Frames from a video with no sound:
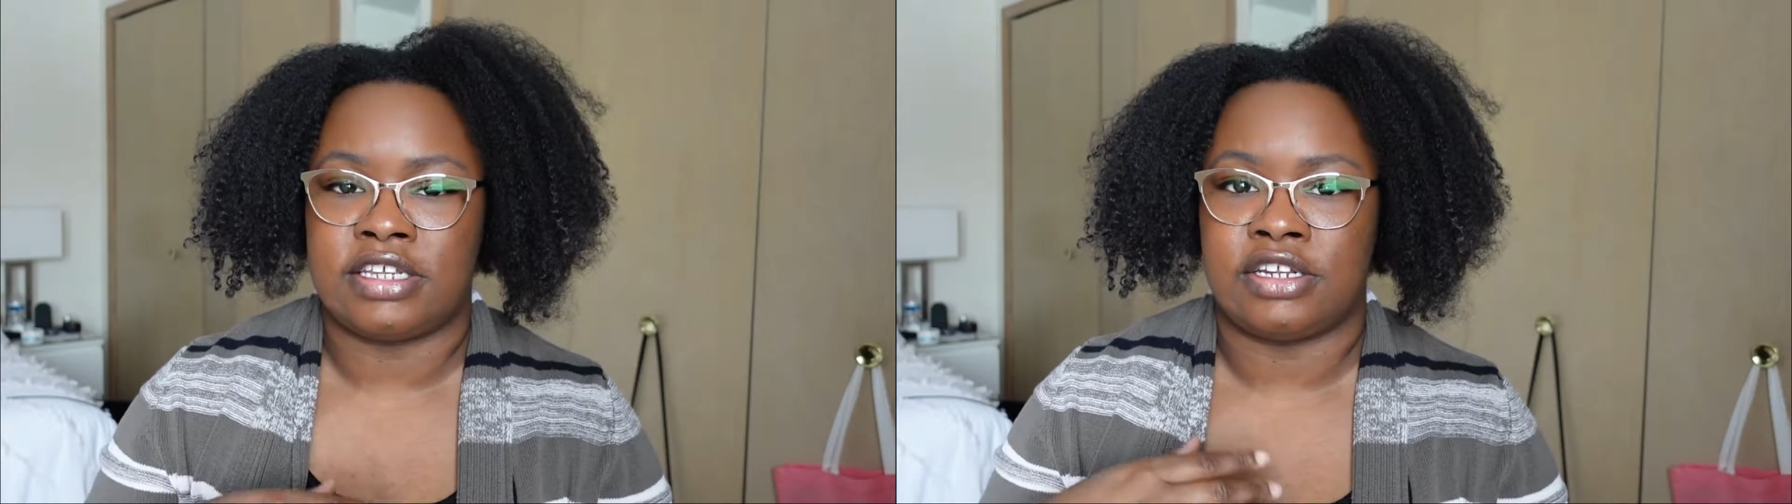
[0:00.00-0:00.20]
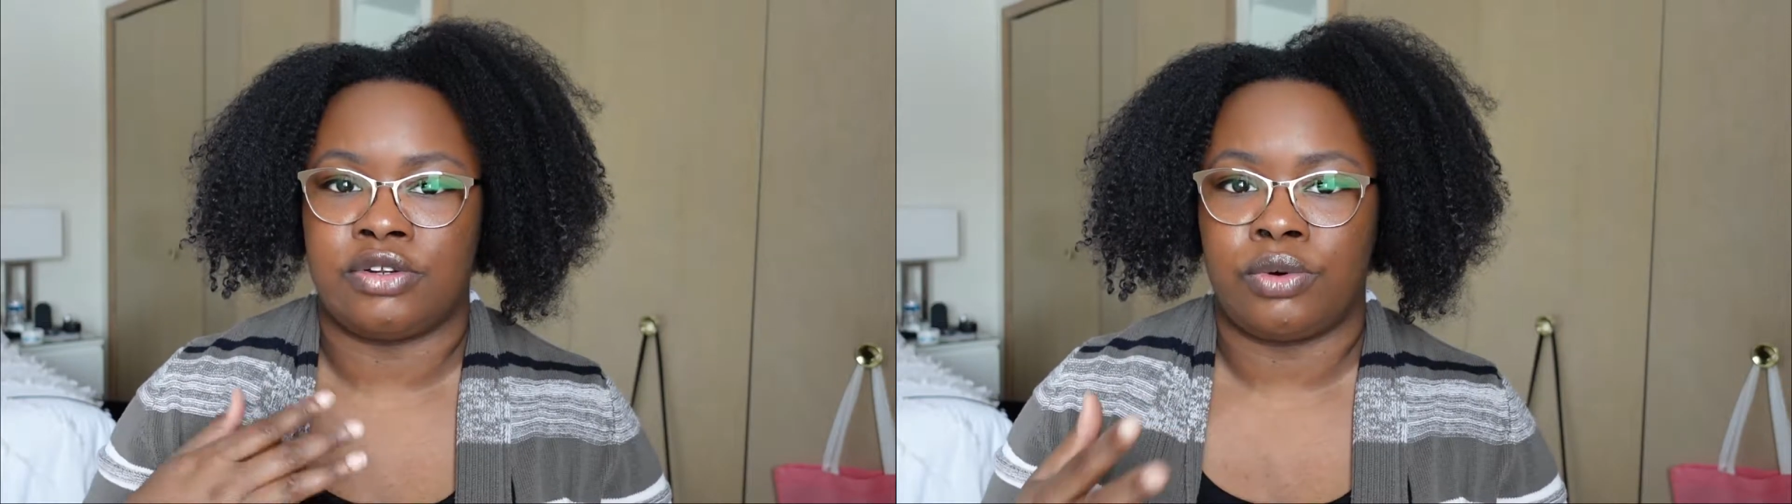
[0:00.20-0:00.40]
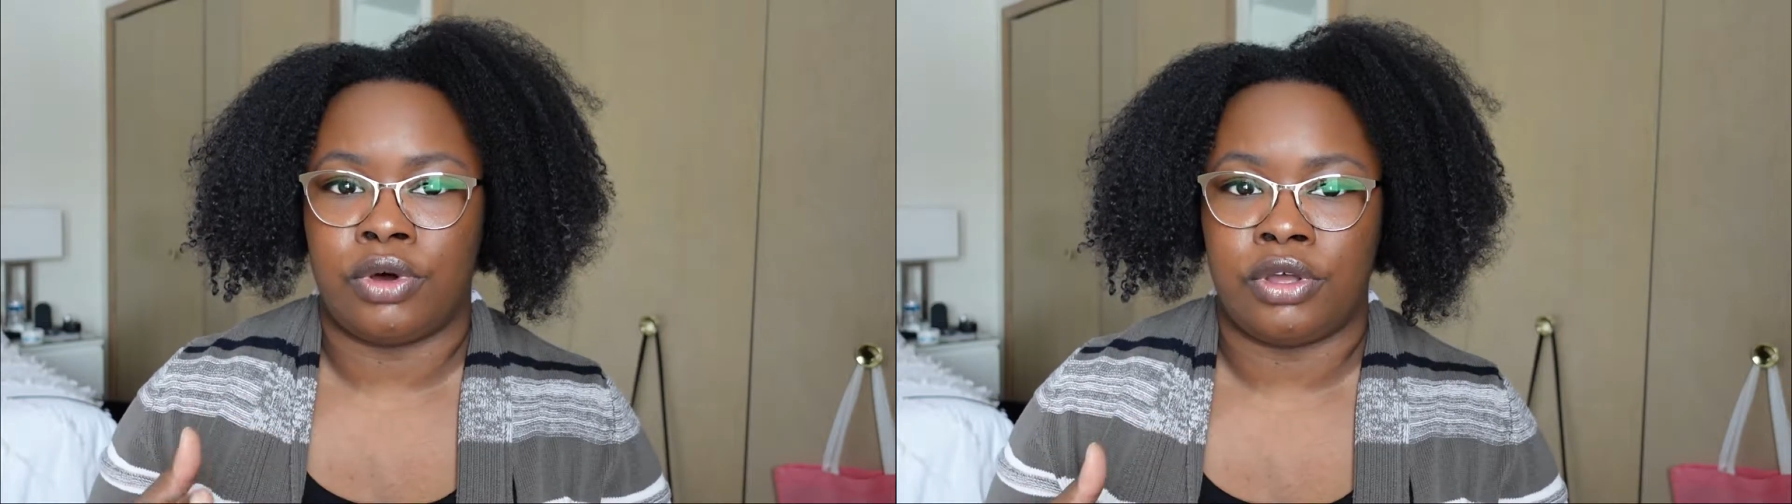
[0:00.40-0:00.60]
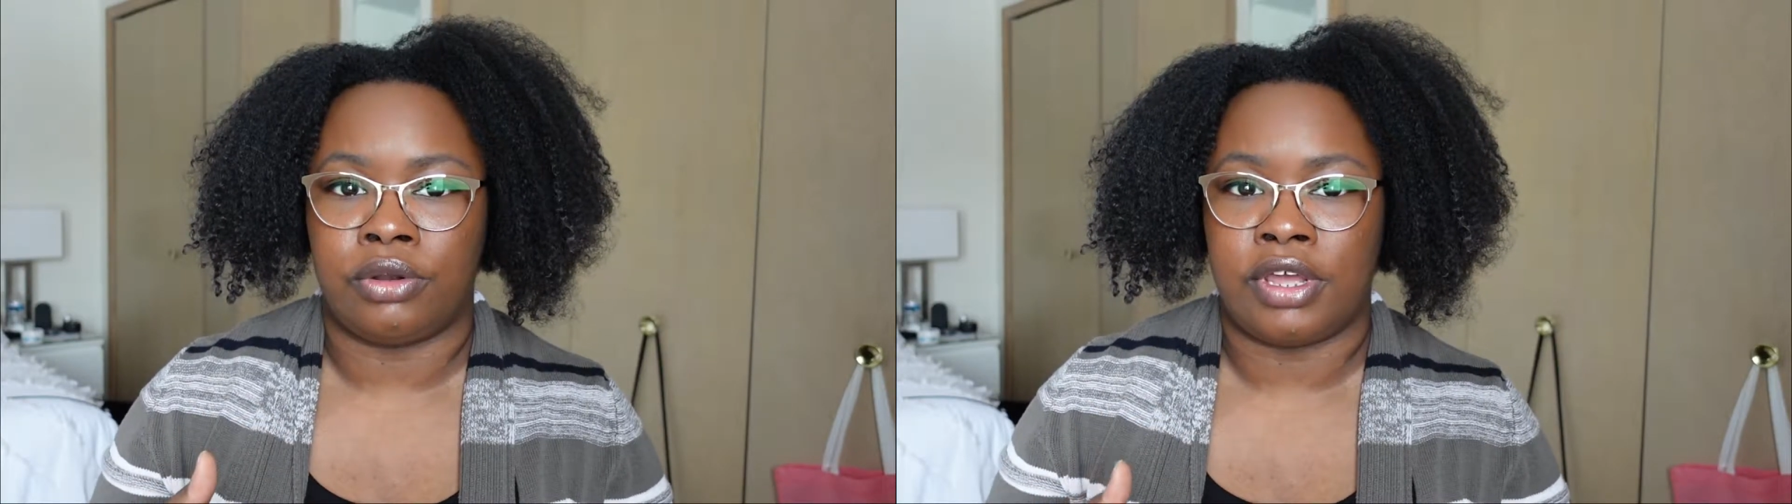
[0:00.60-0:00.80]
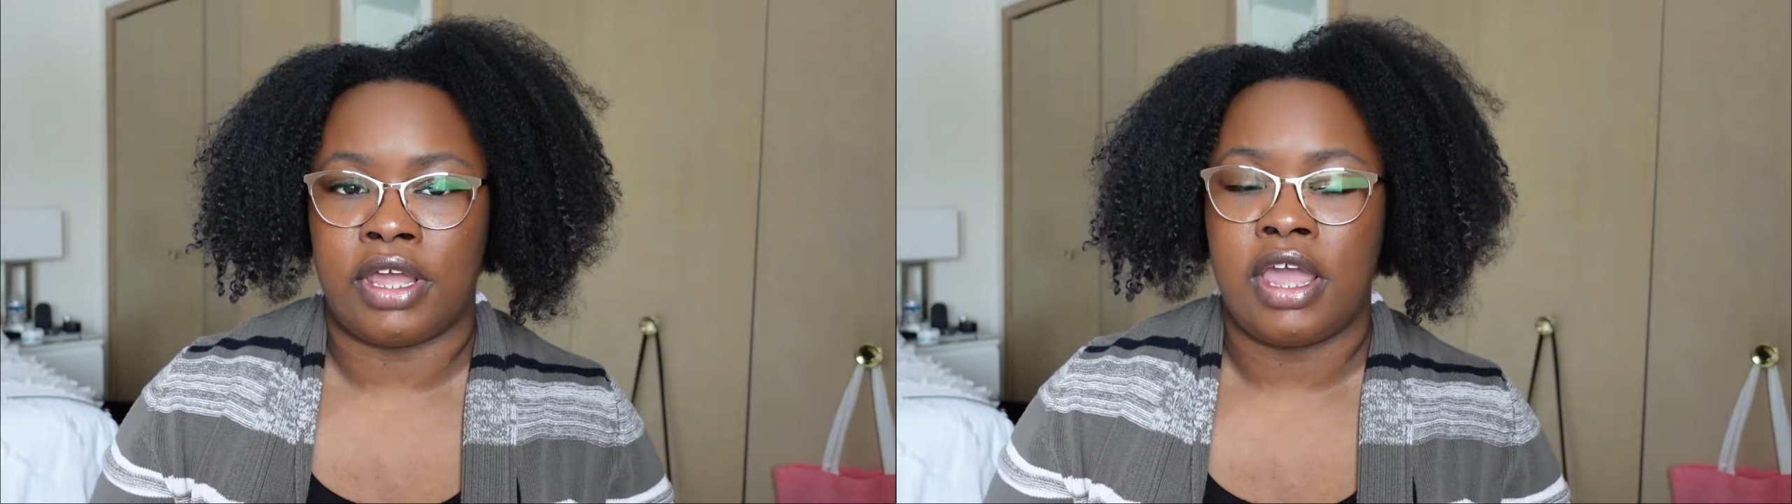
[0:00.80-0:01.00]
it and oiled
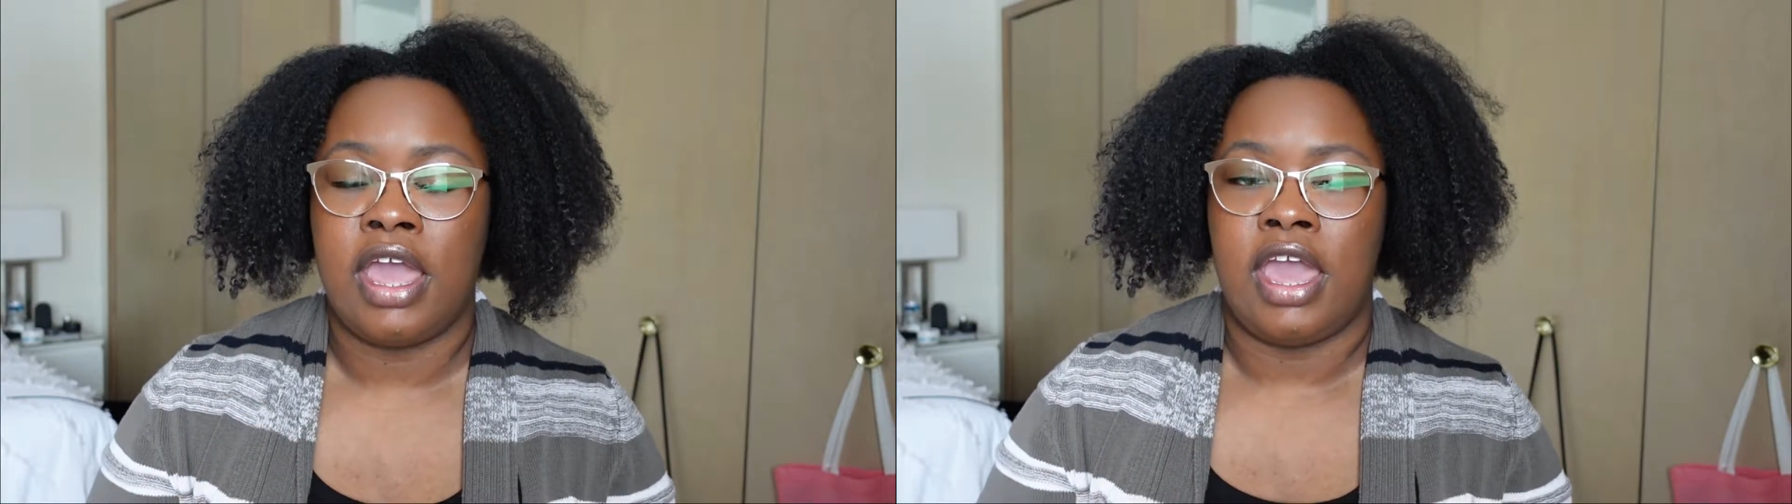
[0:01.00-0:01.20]
it,